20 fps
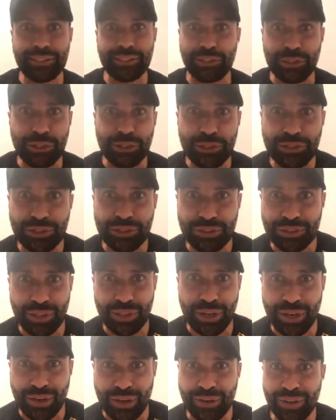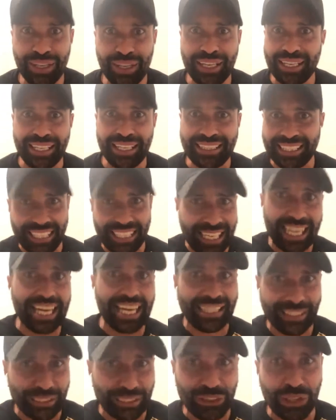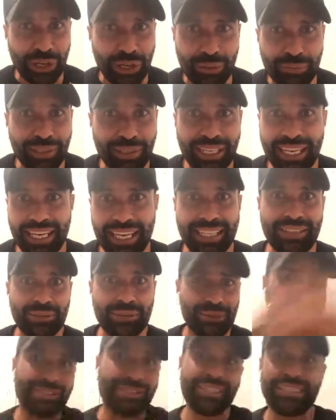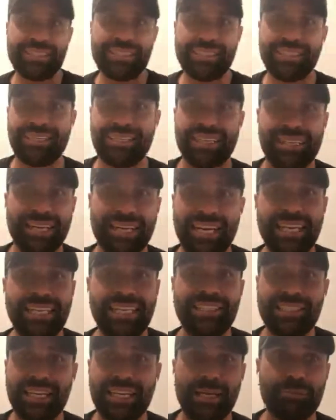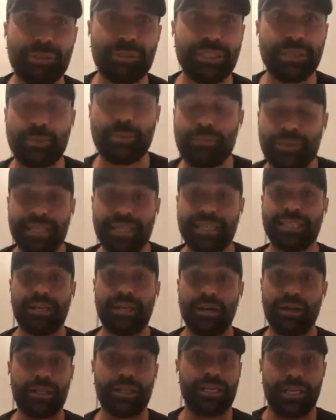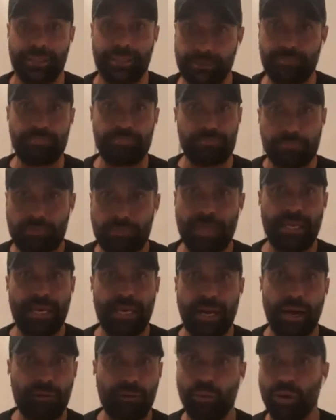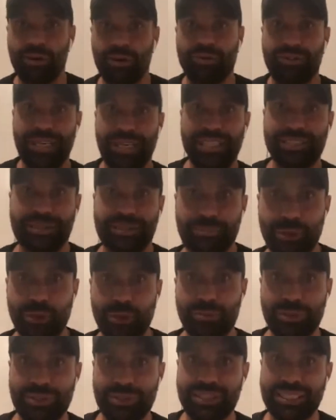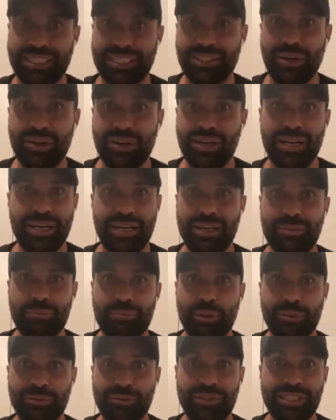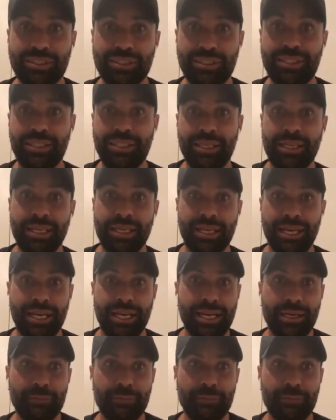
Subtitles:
execution style, to get out of the job. And all of a sudden, Ange comes in. I'm thinking, okay, I've worked with Ange at Melbourne Victory.